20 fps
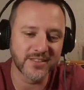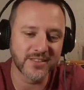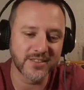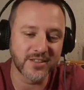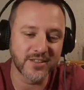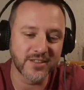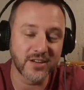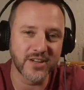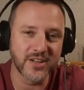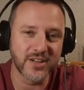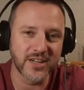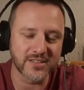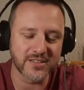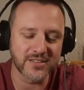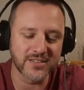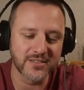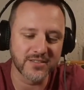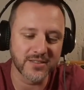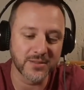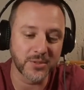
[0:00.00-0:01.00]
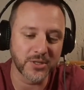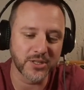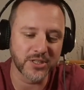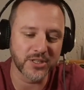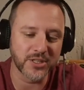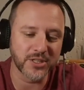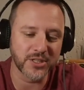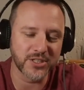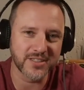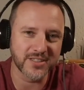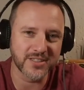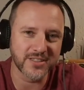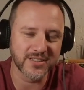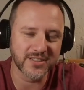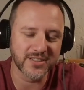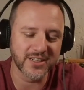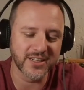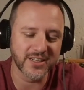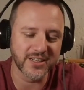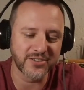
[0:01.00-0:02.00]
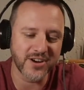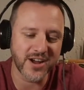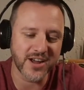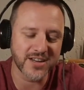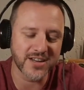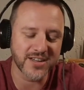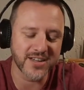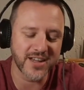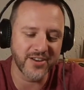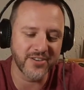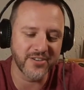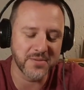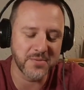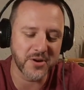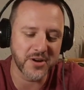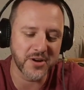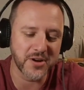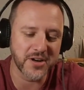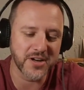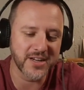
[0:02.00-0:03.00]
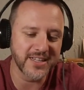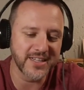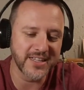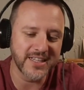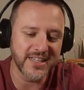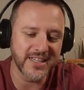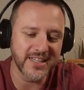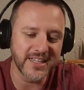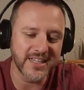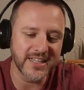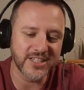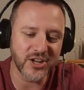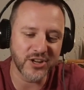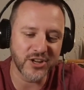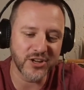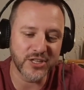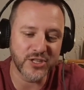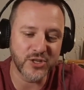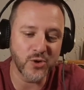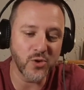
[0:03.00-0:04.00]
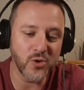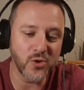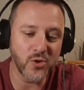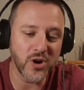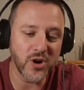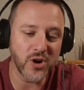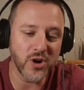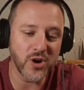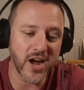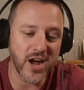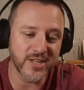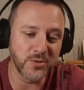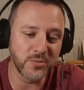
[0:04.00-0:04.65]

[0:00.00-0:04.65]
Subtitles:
Apologies. Get it right, Andrew, come on. So it's your guide to